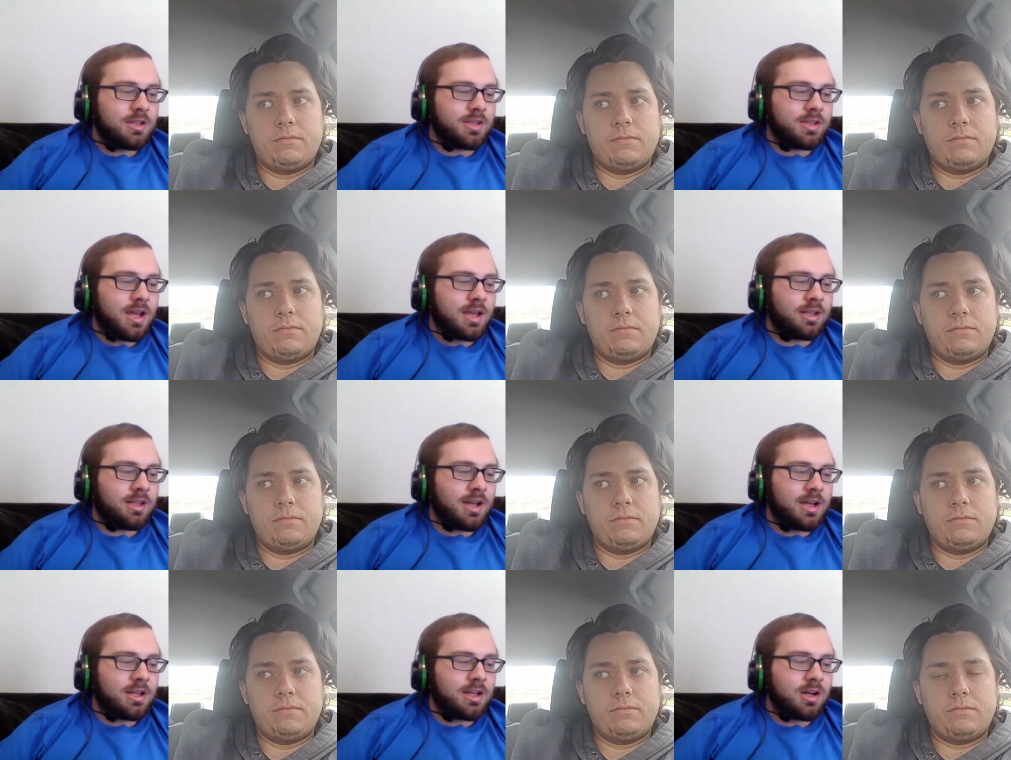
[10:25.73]
Speaker 1: eight in
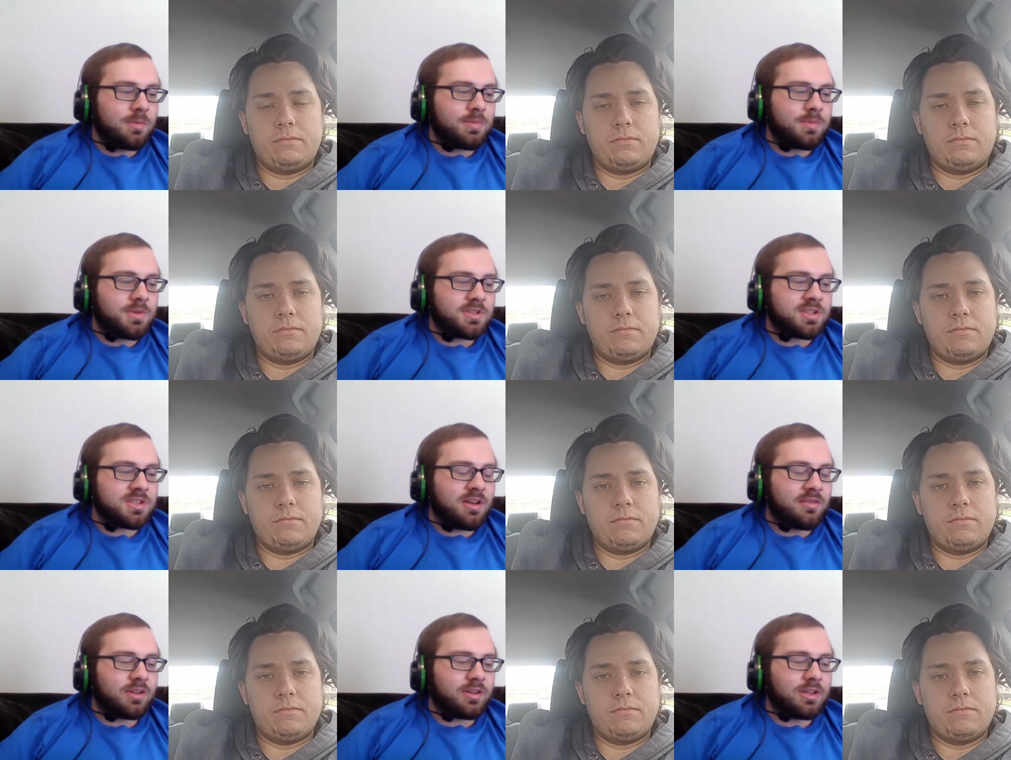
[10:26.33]
that lineup
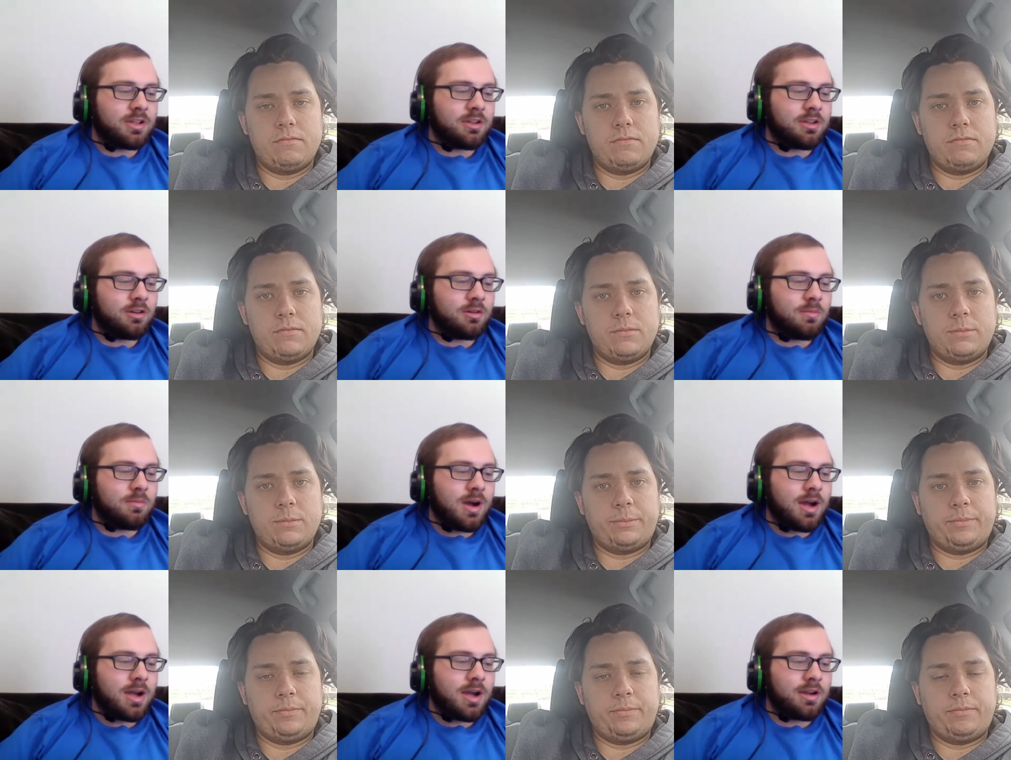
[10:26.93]
is Kevin
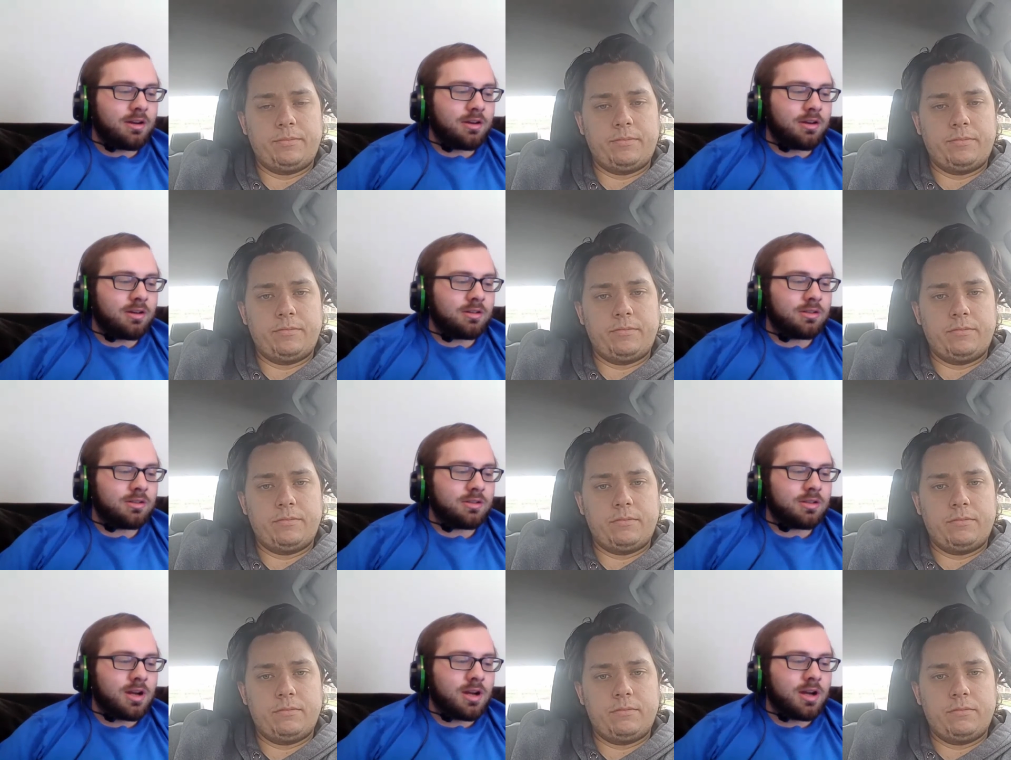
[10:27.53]

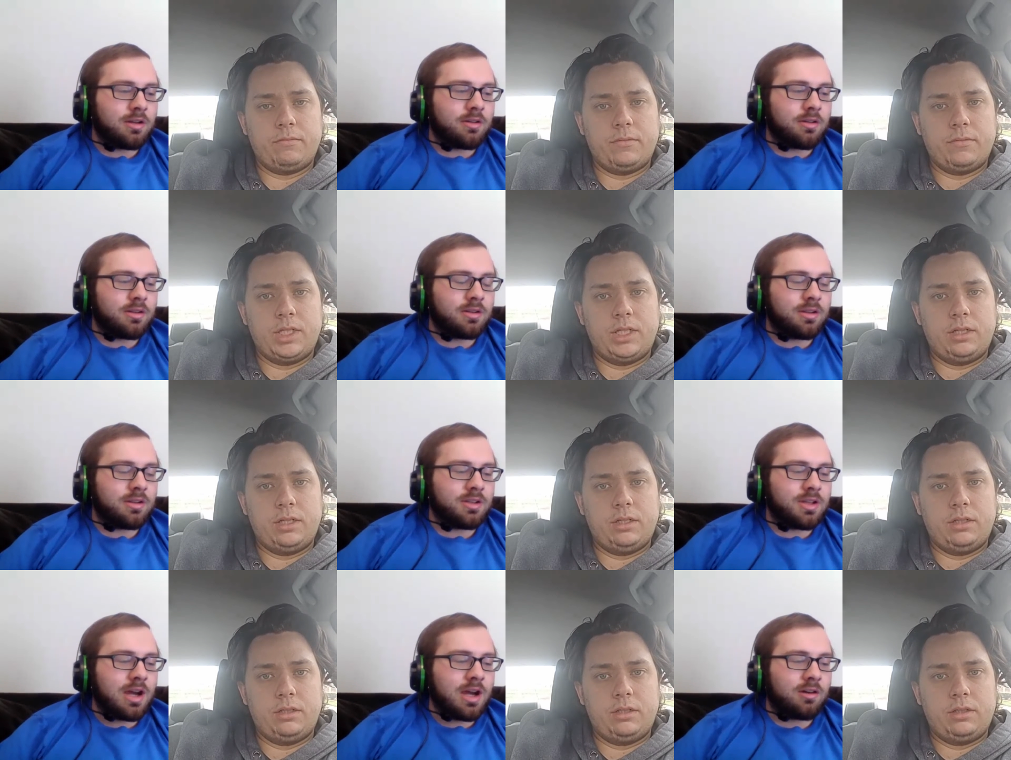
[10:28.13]
Kiermaier uh,
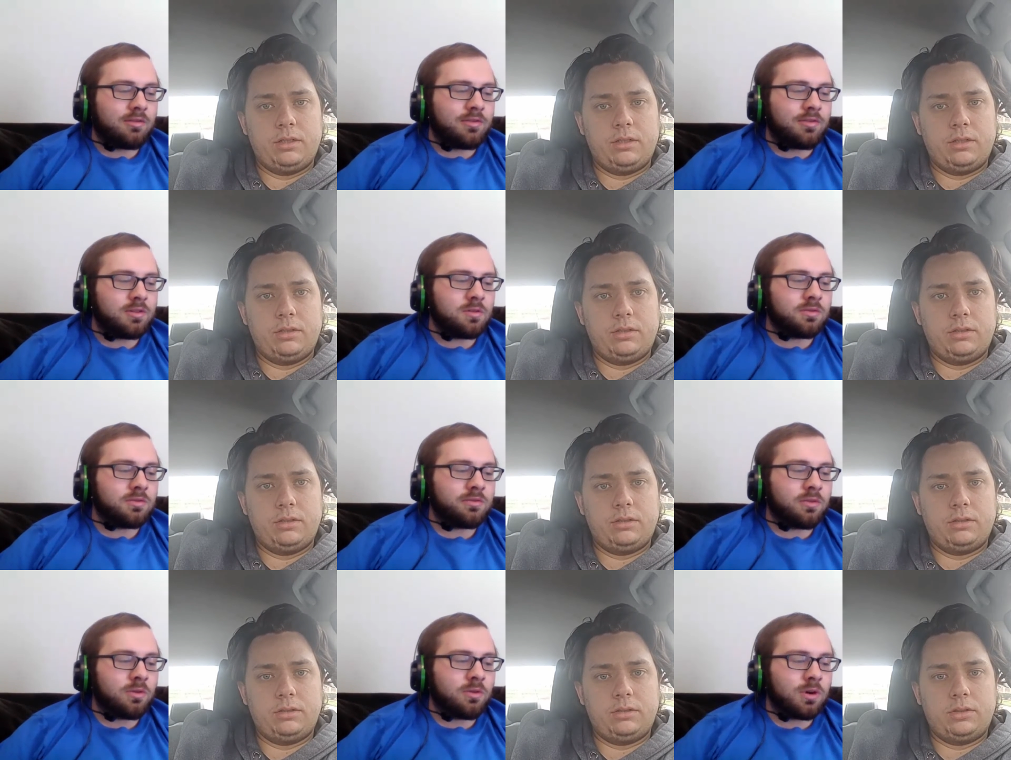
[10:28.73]
in the
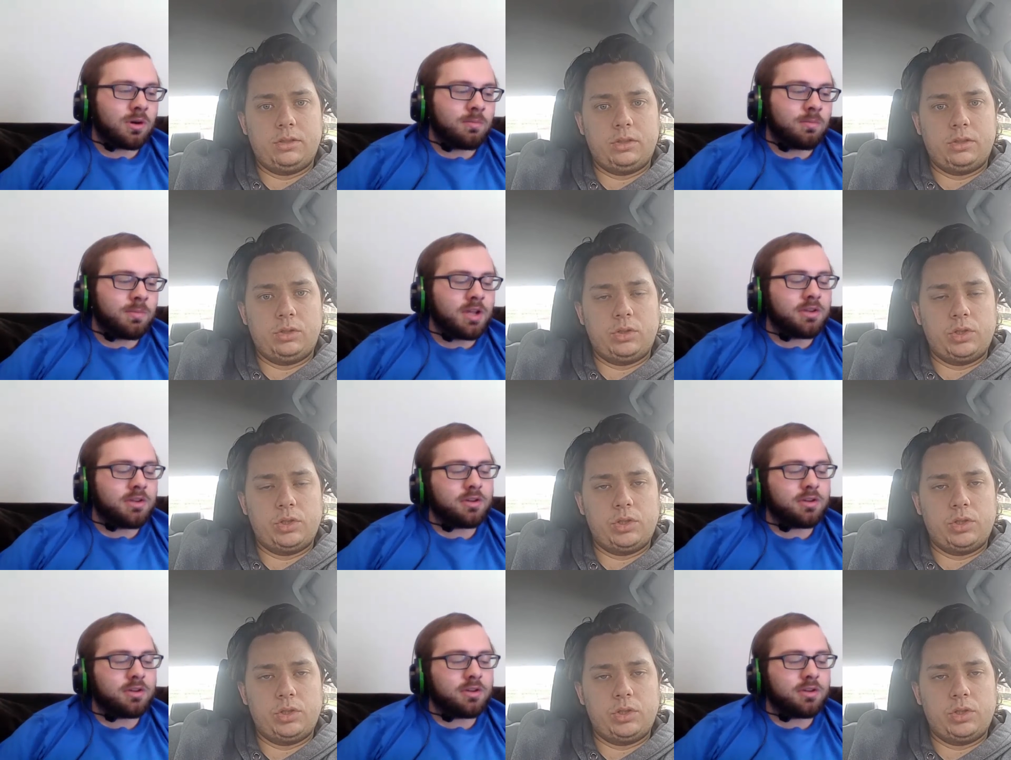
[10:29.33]
outfield for him.